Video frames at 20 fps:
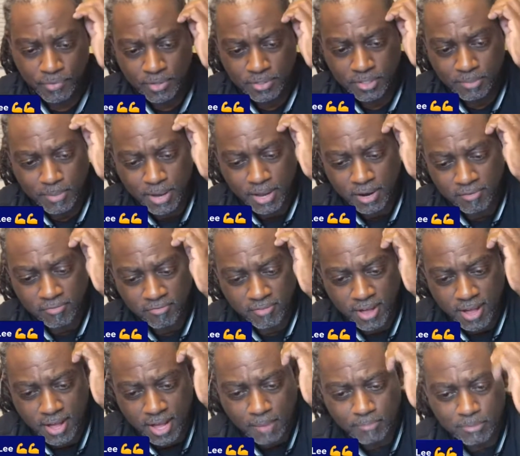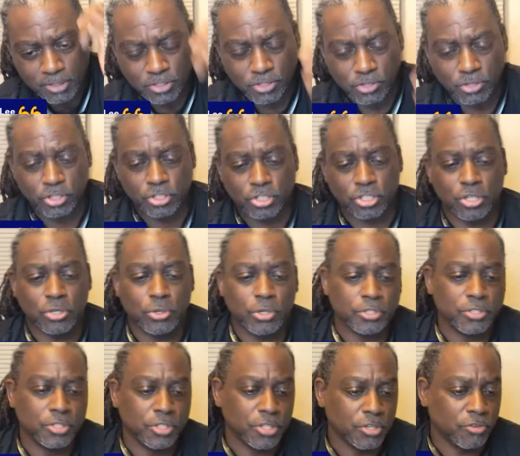as a matter of fact, I'm just going to show
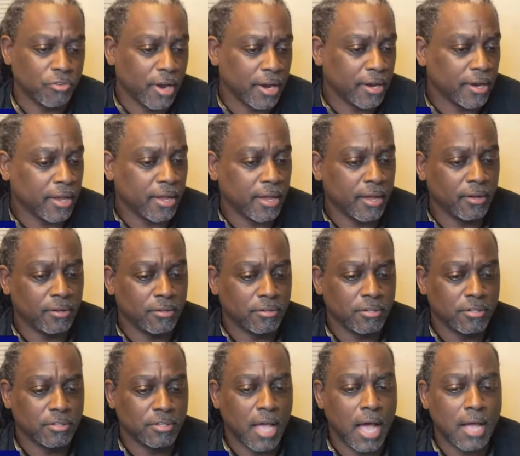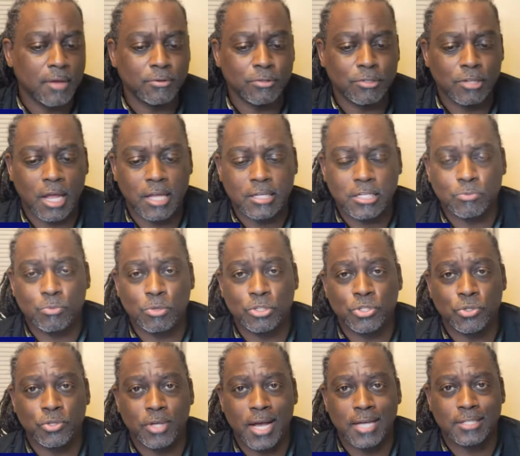it to you right now. I just
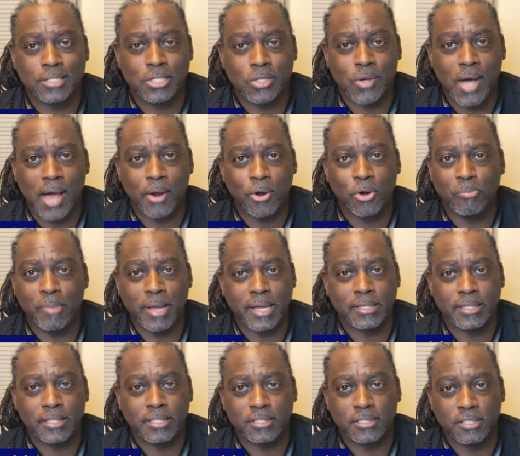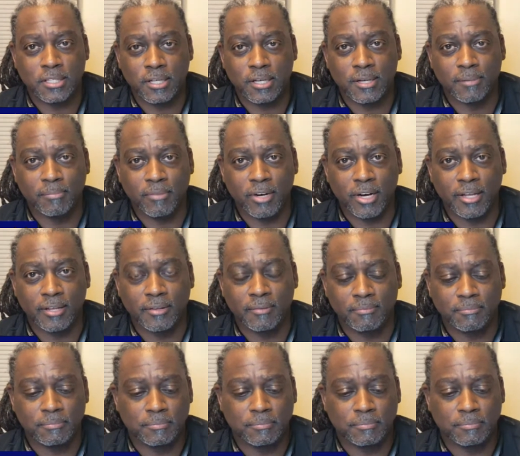want you guys to know I don't make this shit up, right?